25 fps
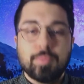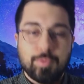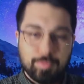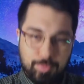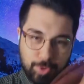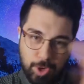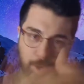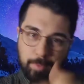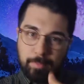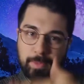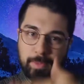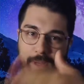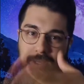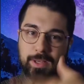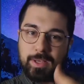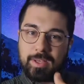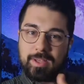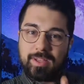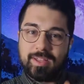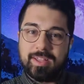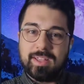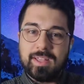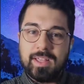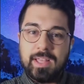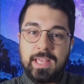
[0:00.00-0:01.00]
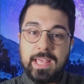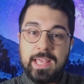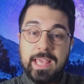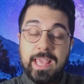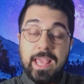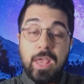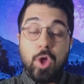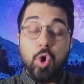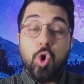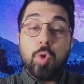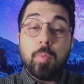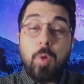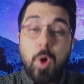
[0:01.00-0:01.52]
Come back.
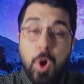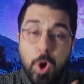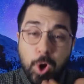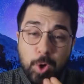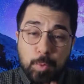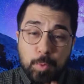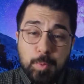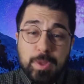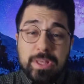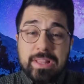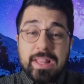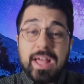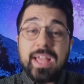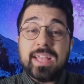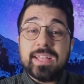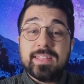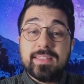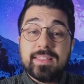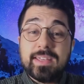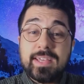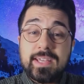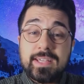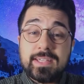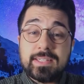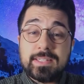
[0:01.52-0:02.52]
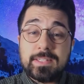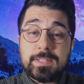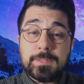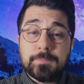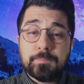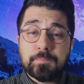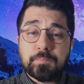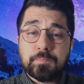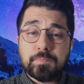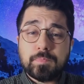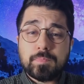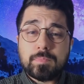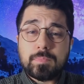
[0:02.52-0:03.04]
Are we like this?
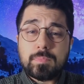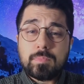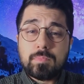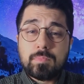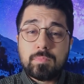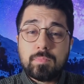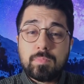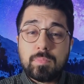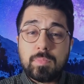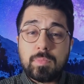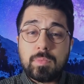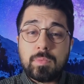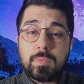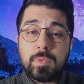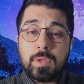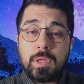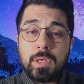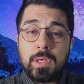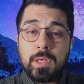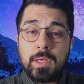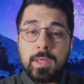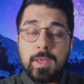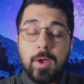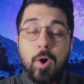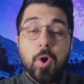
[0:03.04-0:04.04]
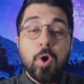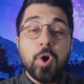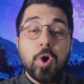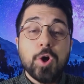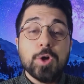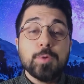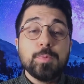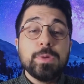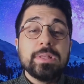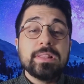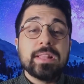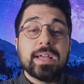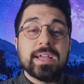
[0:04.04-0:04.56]
Are
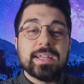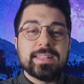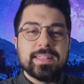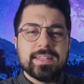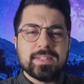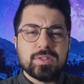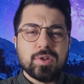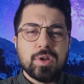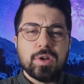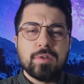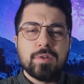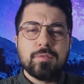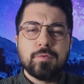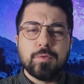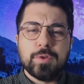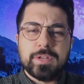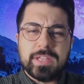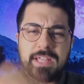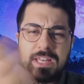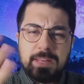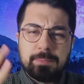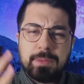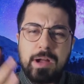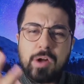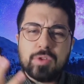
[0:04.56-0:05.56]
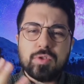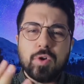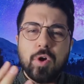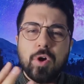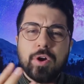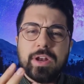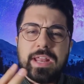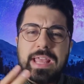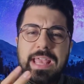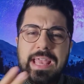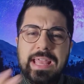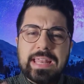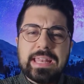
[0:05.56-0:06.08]
we like this? Allah, forget about our
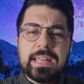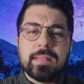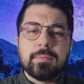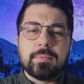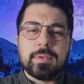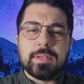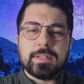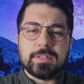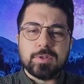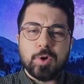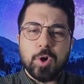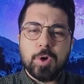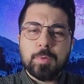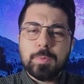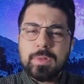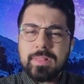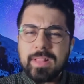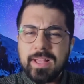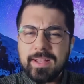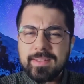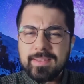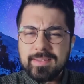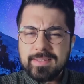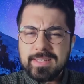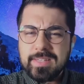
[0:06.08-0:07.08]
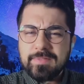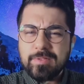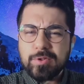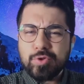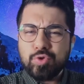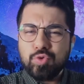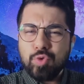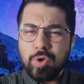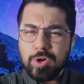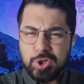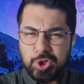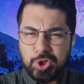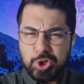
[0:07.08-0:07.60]
enemies. Are we like this even to
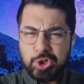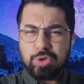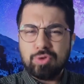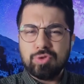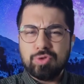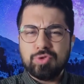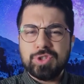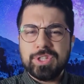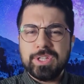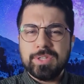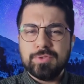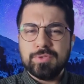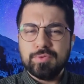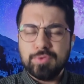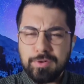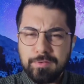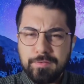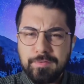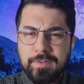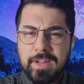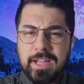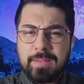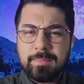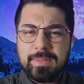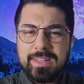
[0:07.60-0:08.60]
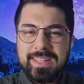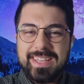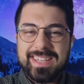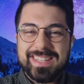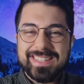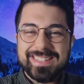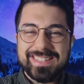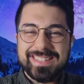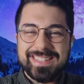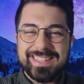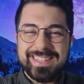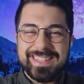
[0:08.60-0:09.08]
our children, to our families?